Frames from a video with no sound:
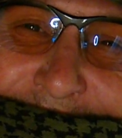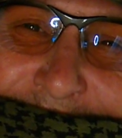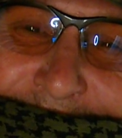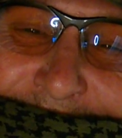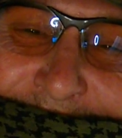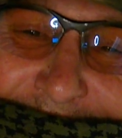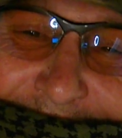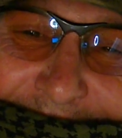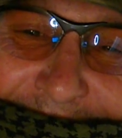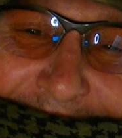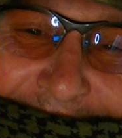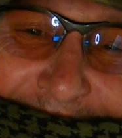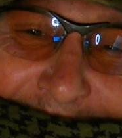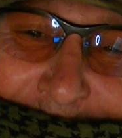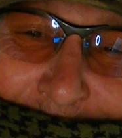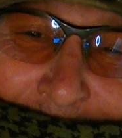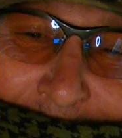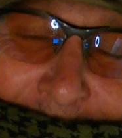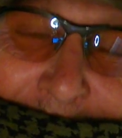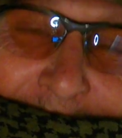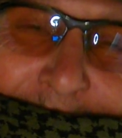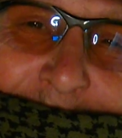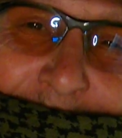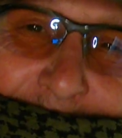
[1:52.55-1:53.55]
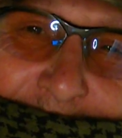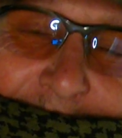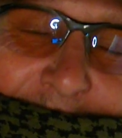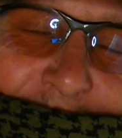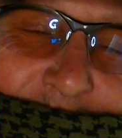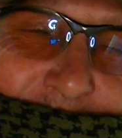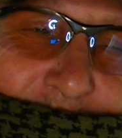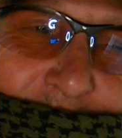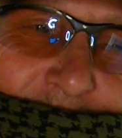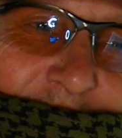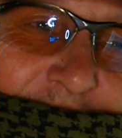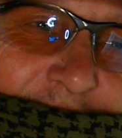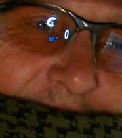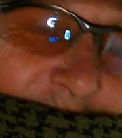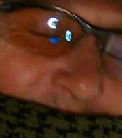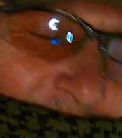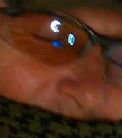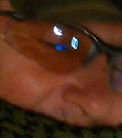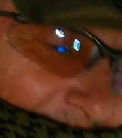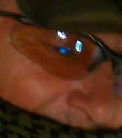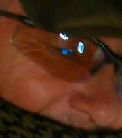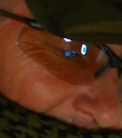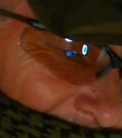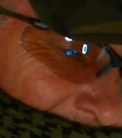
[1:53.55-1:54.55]
Yeah, I just did
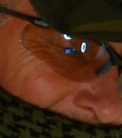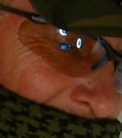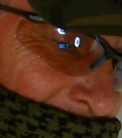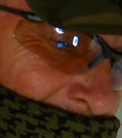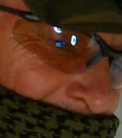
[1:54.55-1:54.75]
that.